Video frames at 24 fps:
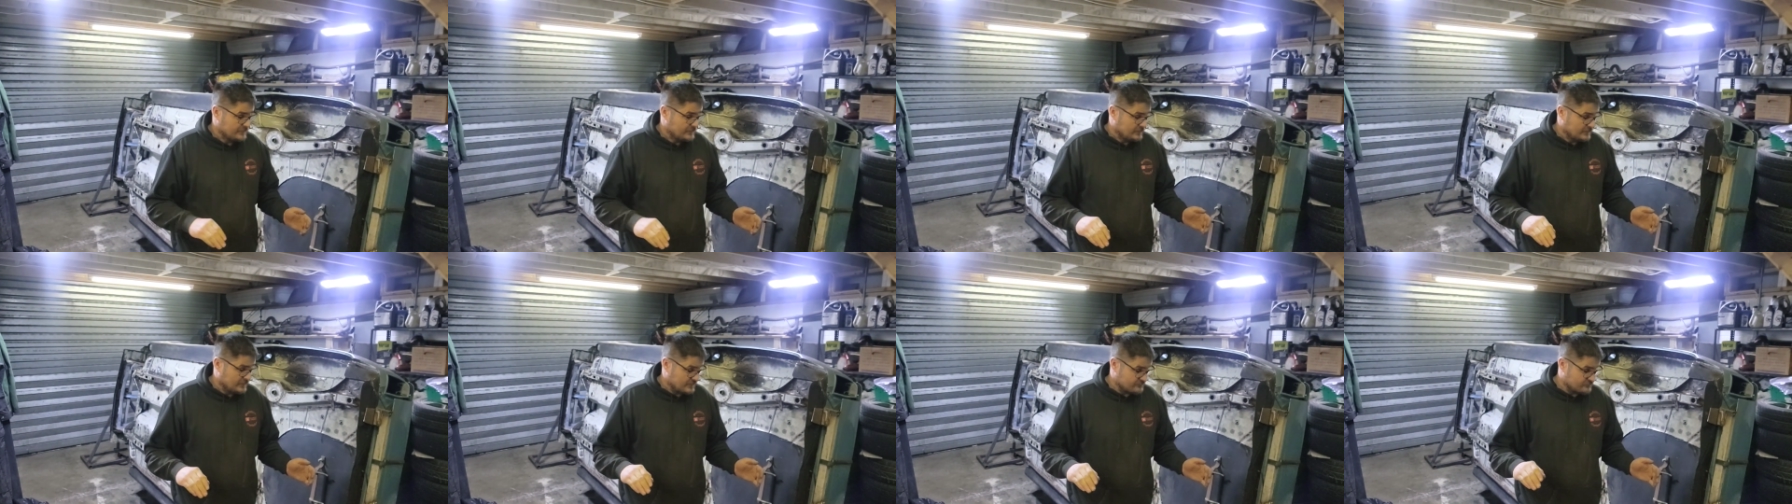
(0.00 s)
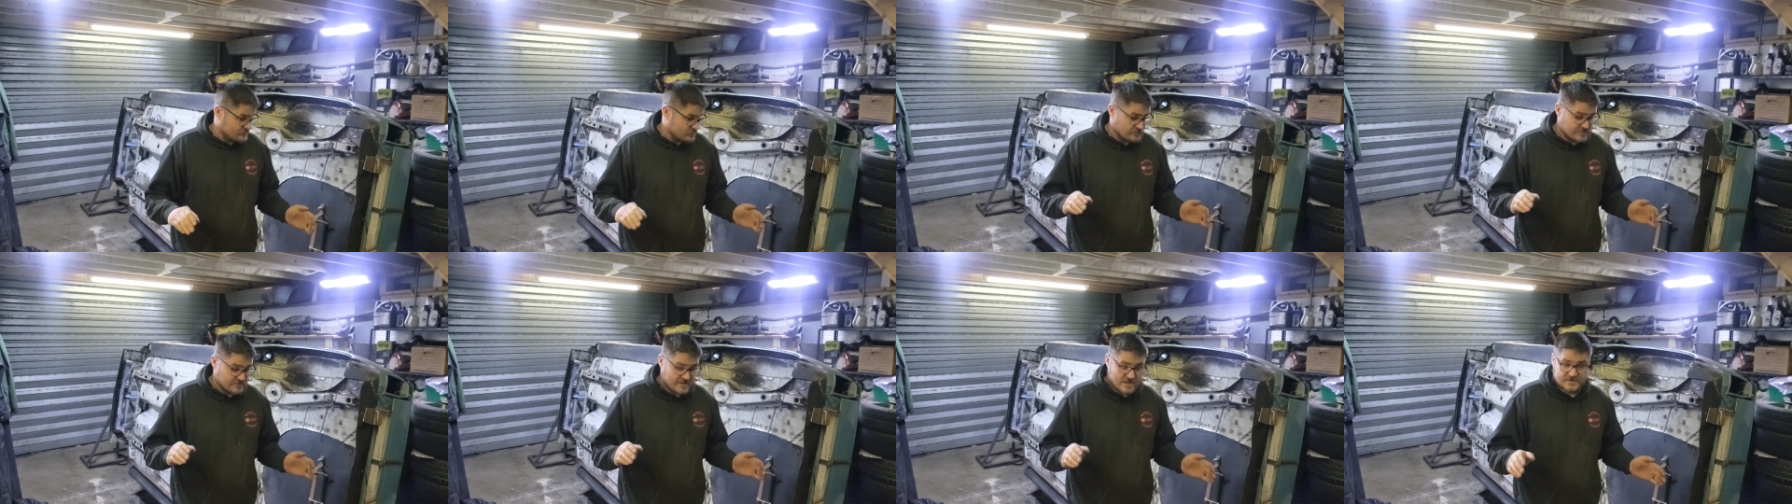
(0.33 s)
I've
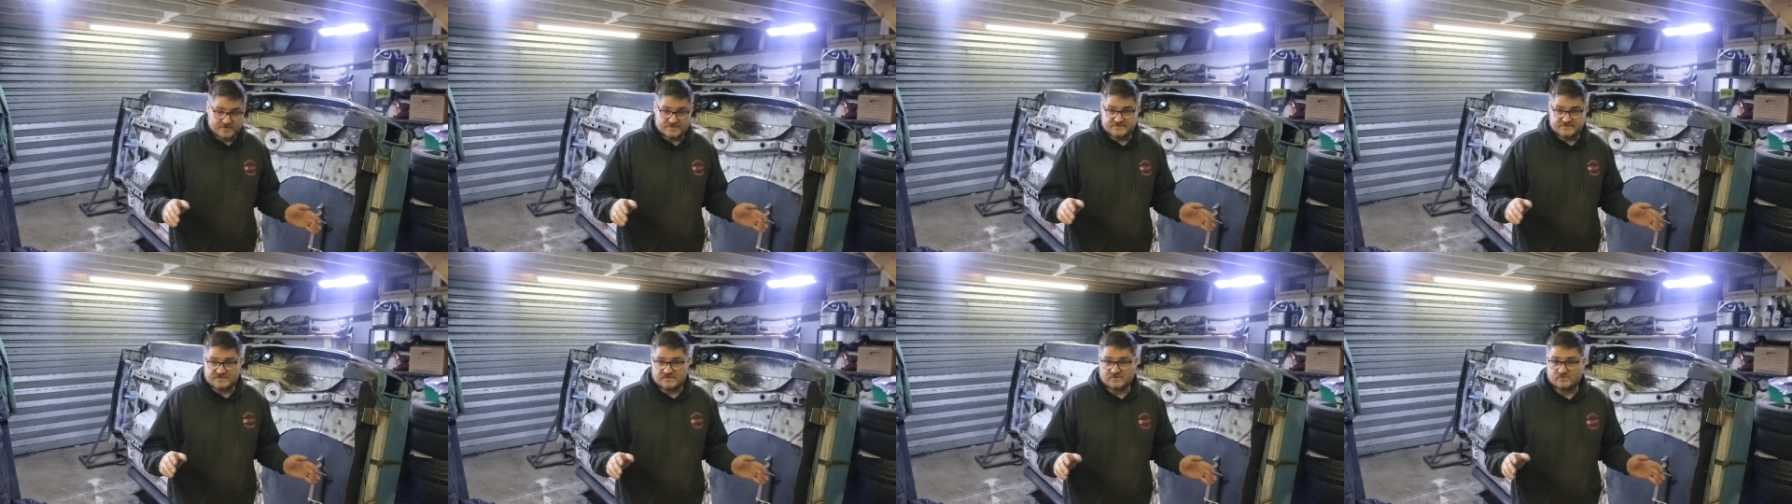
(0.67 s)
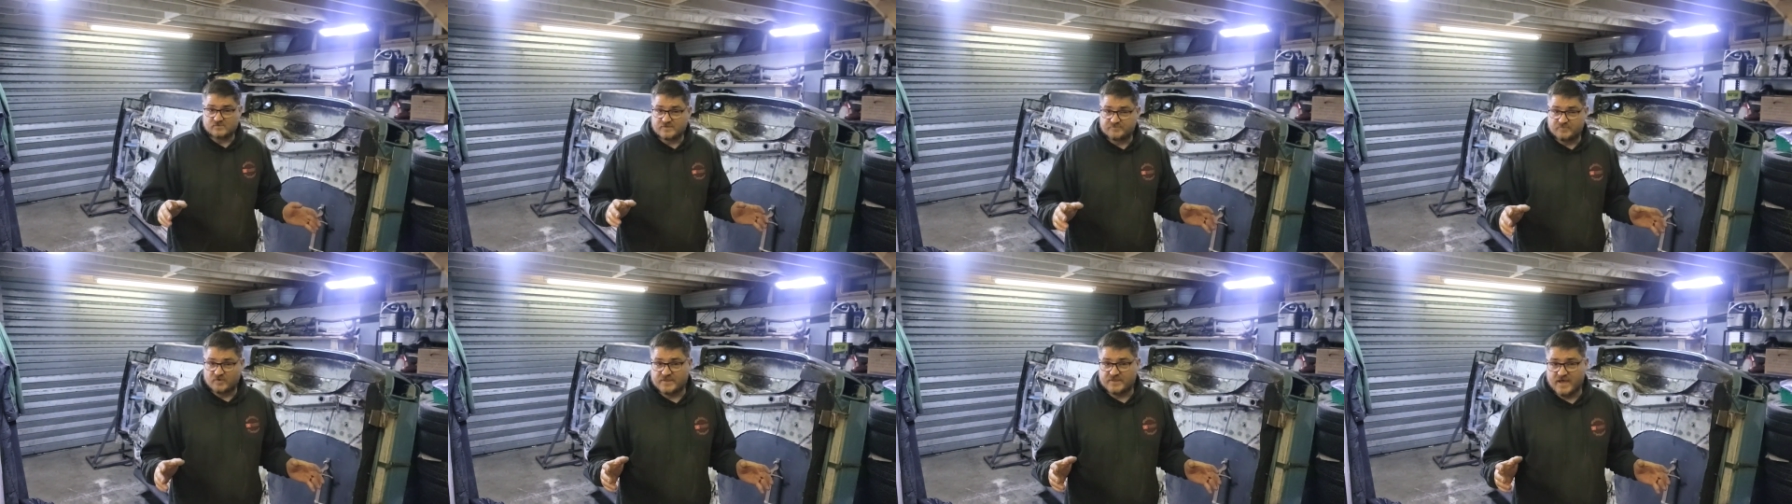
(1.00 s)
got that to deal
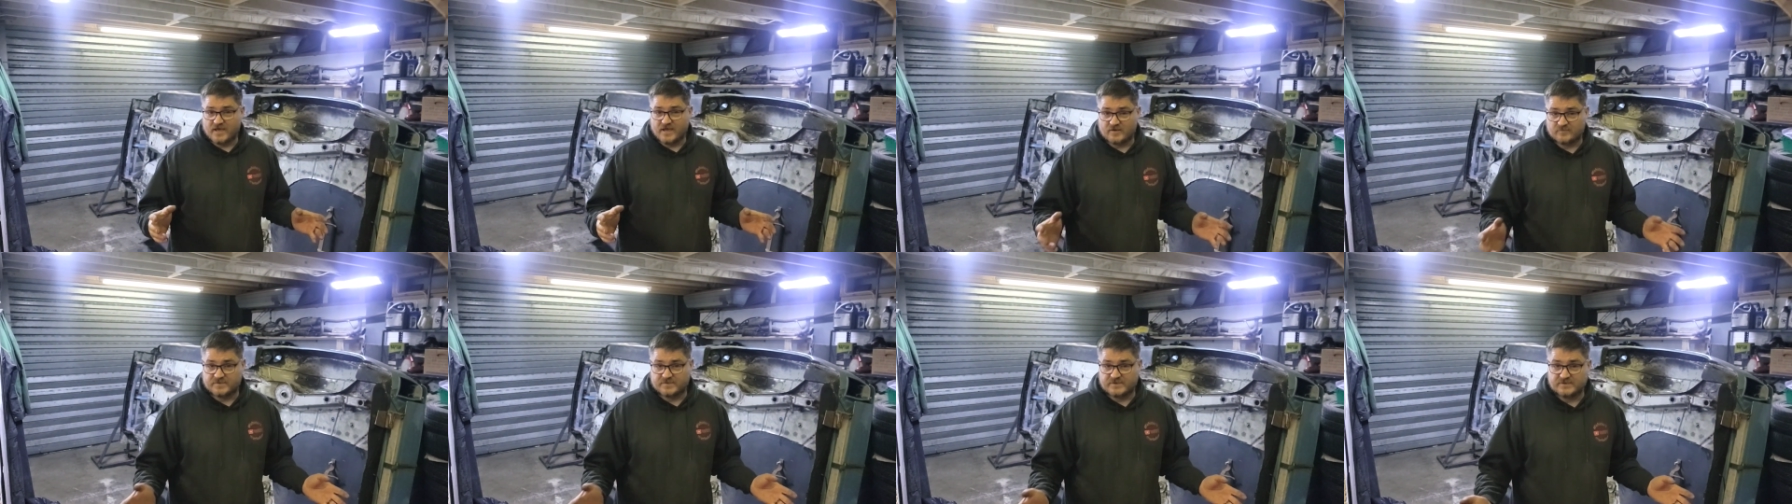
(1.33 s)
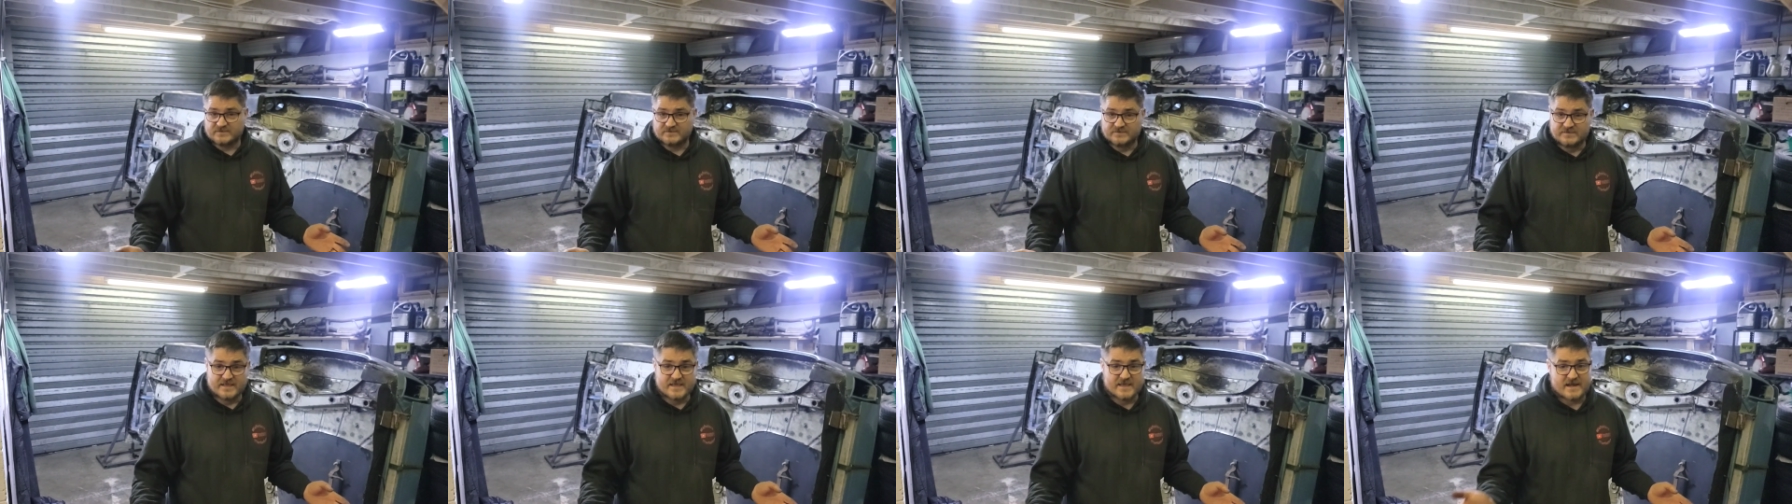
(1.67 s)
with, but that'll be
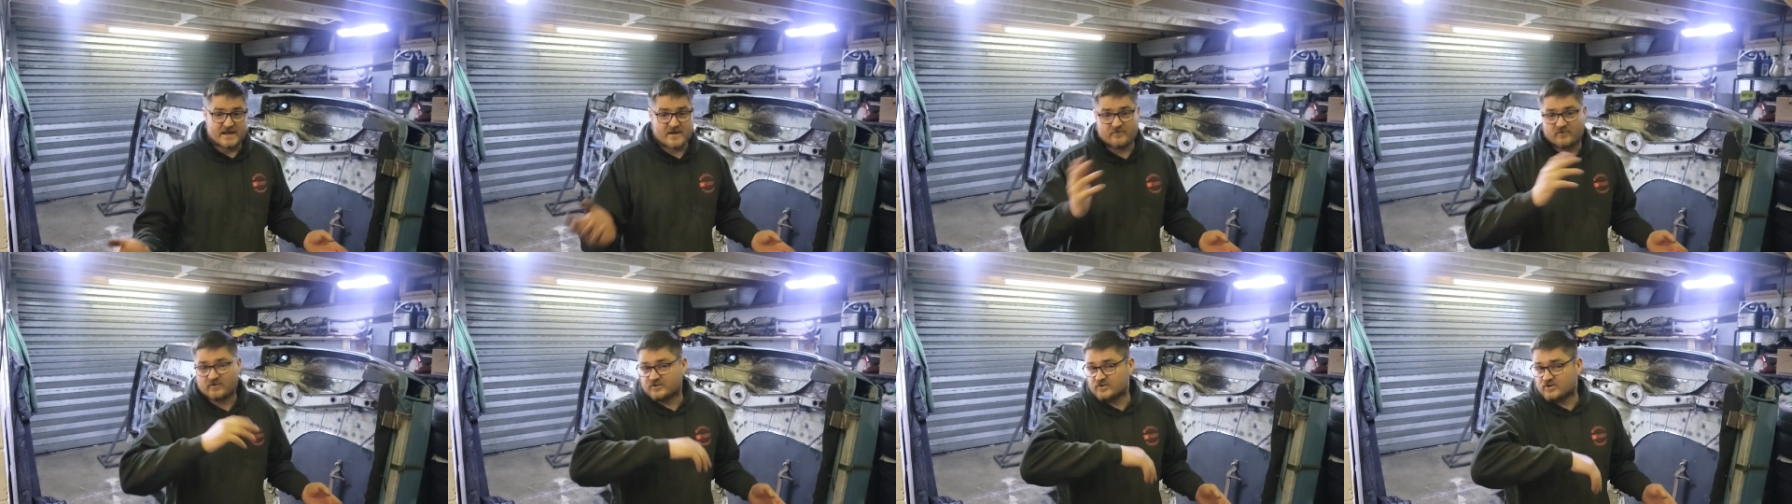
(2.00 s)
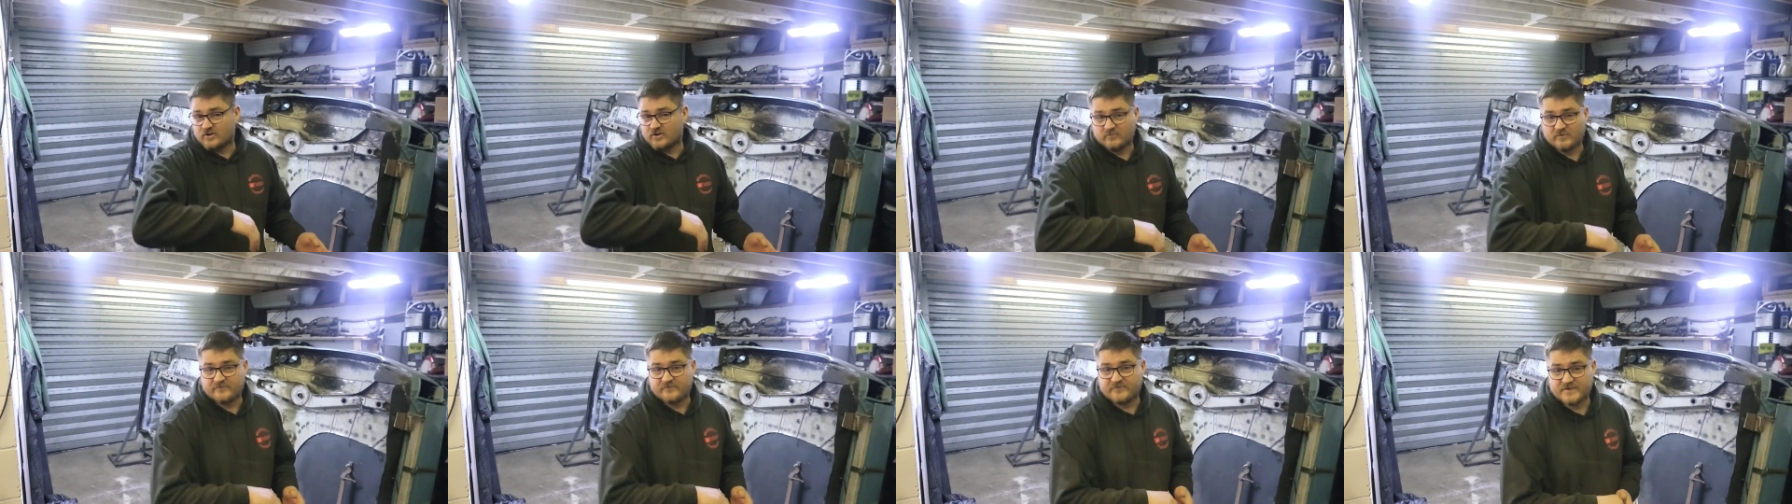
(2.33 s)
later on, a
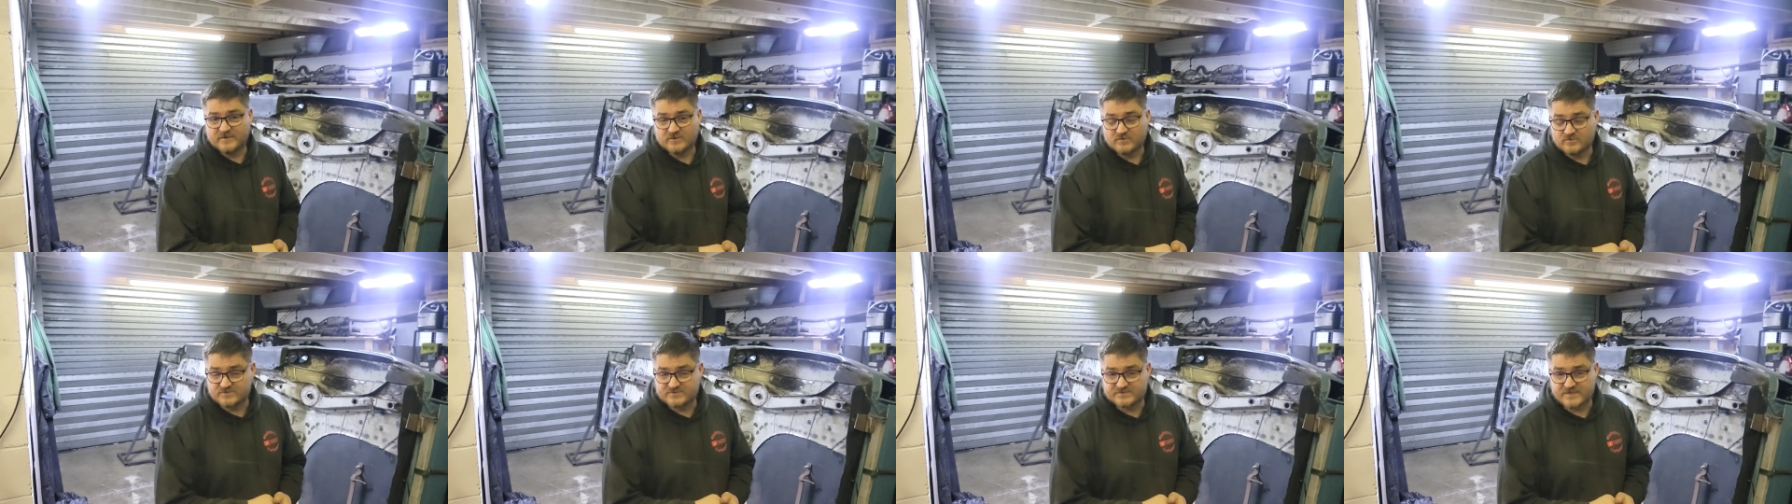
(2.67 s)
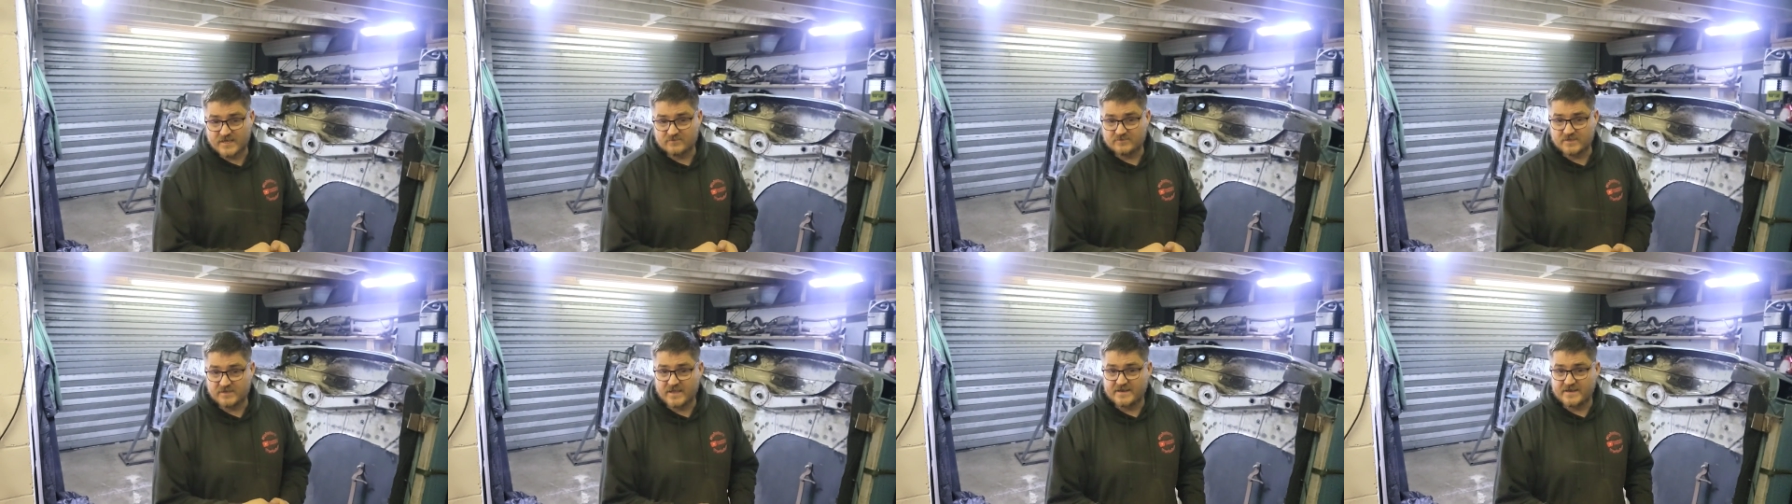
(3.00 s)
couple of videos
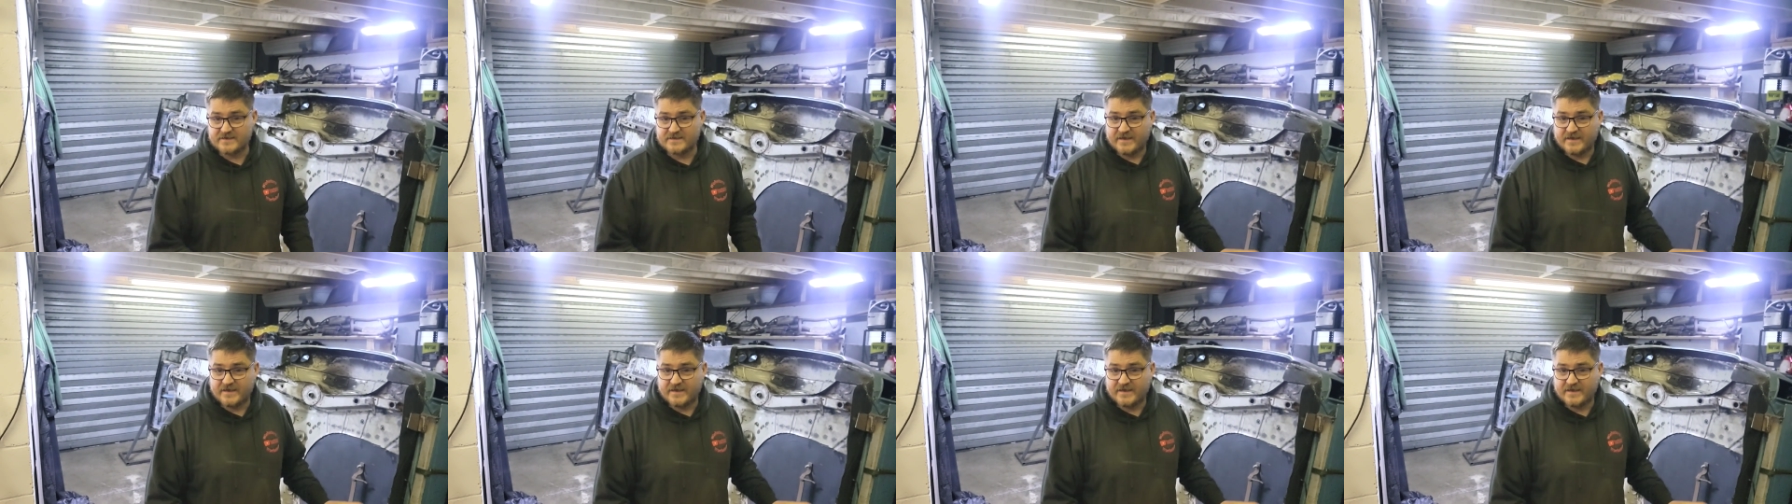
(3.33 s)
down the line.